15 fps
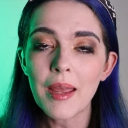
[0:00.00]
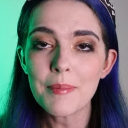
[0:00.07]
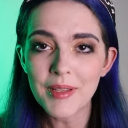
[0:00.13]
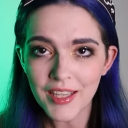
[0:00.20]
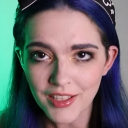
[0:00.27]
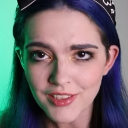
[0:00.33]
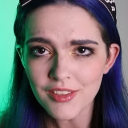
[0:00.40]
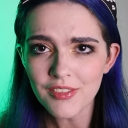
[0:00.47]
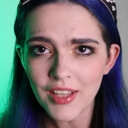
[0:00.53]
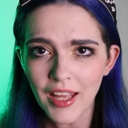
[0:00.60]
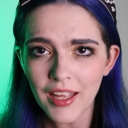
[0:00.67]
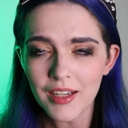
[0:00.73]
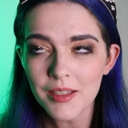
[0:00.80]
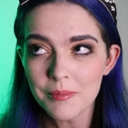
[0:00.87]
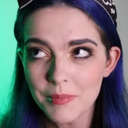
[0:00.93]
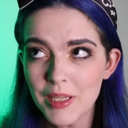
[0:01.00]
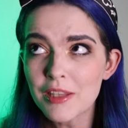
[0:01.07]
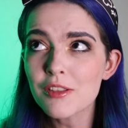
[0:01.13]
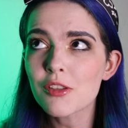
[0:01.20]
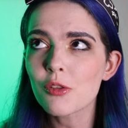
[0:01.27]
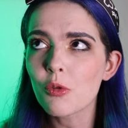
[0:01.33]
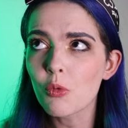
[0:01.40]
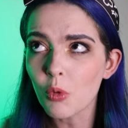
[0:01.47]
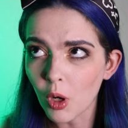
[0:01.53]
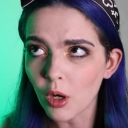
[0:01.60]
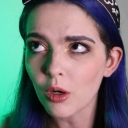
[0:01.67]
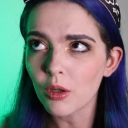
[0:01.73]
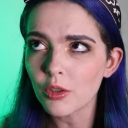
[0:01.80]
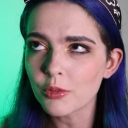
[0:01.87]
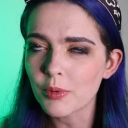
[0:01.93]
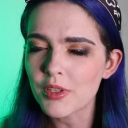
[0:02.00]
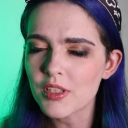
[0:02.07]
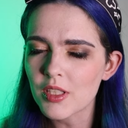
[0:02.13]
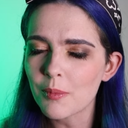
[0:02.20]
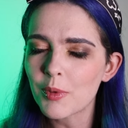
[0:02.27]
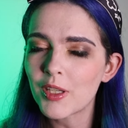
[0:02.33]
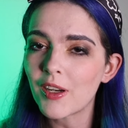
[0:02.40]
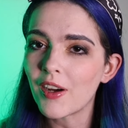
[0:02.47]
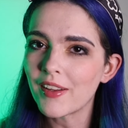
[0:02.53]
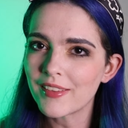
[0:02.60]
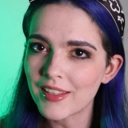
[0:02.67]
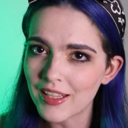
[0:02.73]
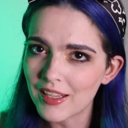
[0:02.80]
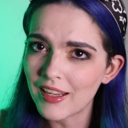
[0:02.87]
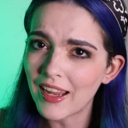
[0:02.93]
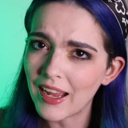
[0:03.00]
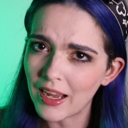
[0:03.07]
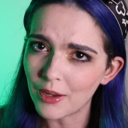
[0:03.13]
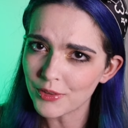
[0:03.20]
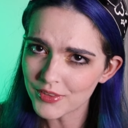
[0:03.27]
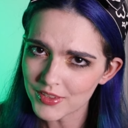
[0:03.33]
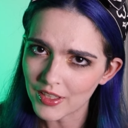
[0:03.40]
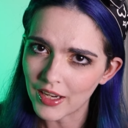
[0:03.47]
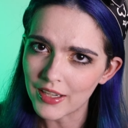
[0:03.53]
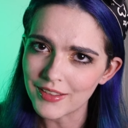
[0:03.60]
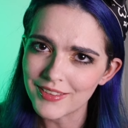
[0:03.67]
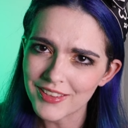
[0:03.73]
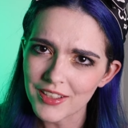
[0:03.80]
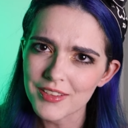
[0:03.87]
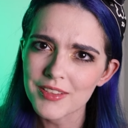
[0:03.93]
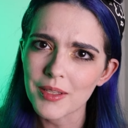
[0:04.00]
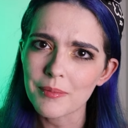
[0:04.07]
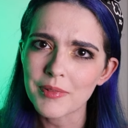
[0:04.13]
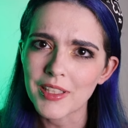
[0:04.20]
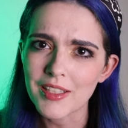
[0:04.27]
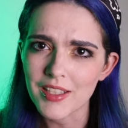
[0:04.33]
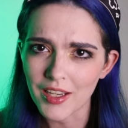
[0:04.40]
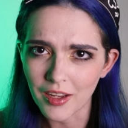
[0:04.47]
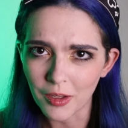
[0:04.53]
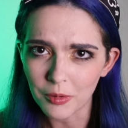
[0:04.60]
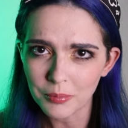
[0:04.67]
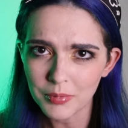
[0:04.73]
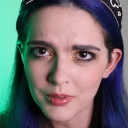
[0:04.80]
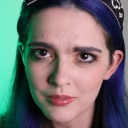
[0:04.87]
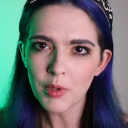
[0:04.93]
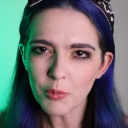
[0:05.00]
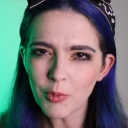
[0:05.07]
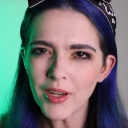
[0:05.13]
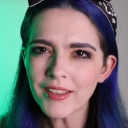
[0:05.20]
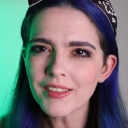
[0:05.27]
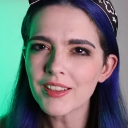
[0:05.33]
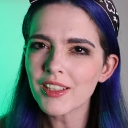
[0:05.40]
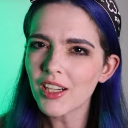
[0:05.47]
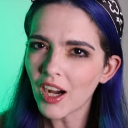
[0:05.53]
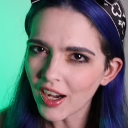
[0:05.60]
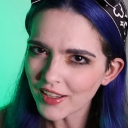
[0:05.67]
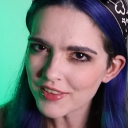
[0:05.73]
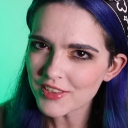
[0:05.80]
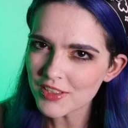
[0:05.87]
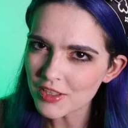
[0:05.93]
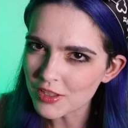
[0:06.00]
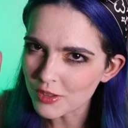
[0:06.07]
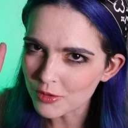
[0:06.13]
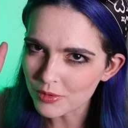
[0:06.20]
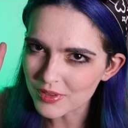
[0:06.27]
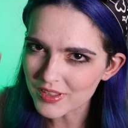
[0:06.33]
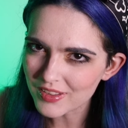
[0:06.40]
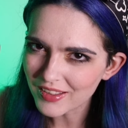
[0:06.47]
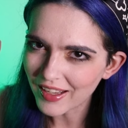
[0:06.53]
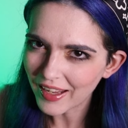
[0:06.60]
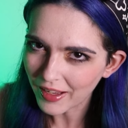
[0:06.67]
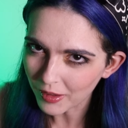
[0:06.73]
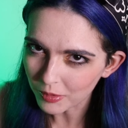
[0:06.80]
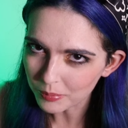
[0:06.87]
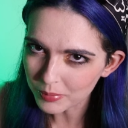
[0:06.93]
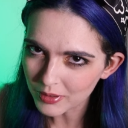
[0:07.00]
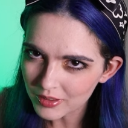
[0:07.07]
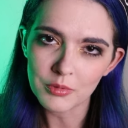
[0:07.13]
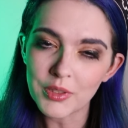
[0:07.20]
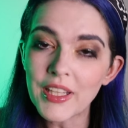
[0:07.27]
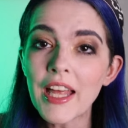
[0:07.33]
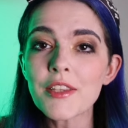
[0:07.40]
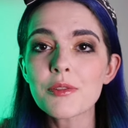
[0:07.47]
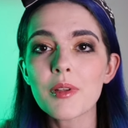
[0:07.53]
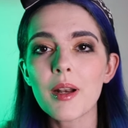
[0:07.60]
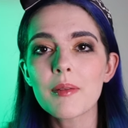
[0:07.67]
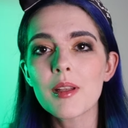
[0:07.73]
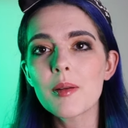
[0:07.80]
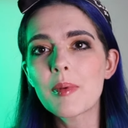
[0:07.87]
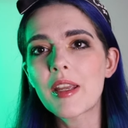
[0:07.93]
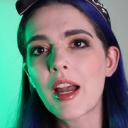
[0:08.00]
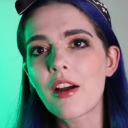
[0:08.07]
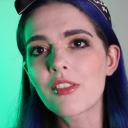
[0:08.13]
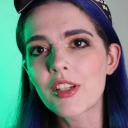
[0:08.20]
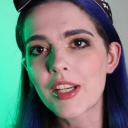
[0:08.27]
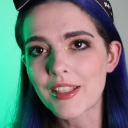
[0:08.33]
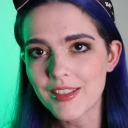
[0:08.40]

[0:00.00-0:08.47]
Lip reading: And because of that, it means the world when someone on the outside does something to help. But what constitutes help? Well, that's what I'm going to be covering